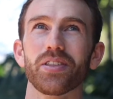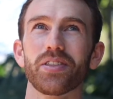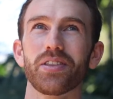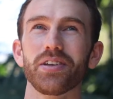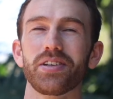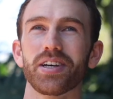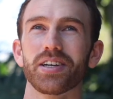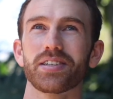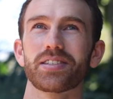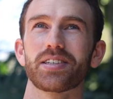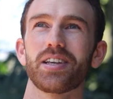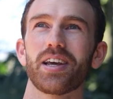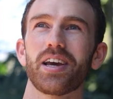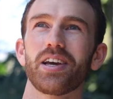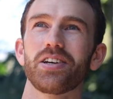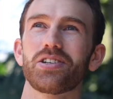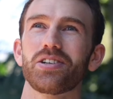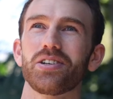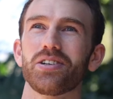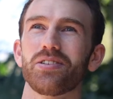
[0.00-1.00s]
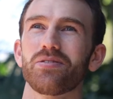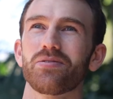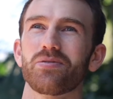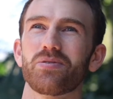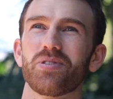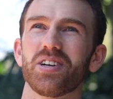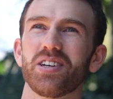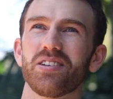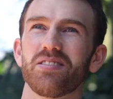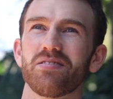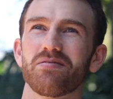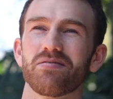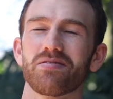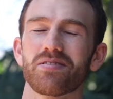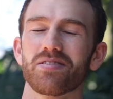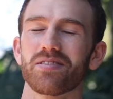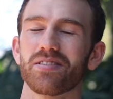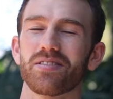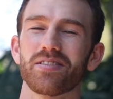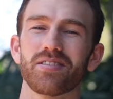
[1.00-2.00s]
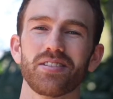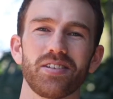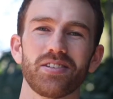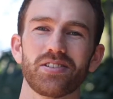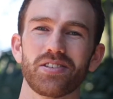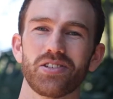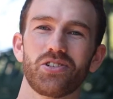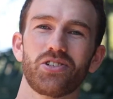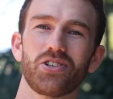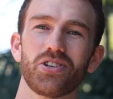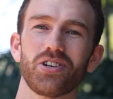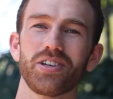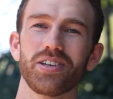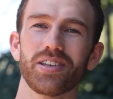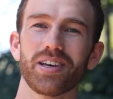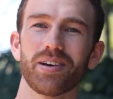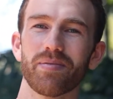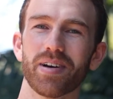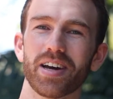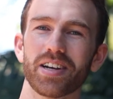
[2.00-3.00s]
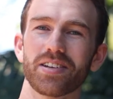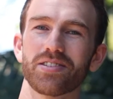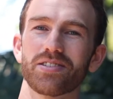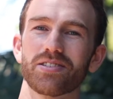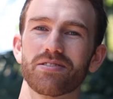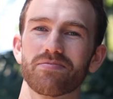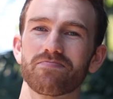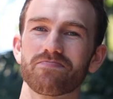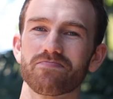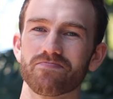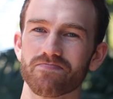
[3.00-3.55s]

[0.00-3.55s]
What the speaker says: the destination when it's the journey that matters.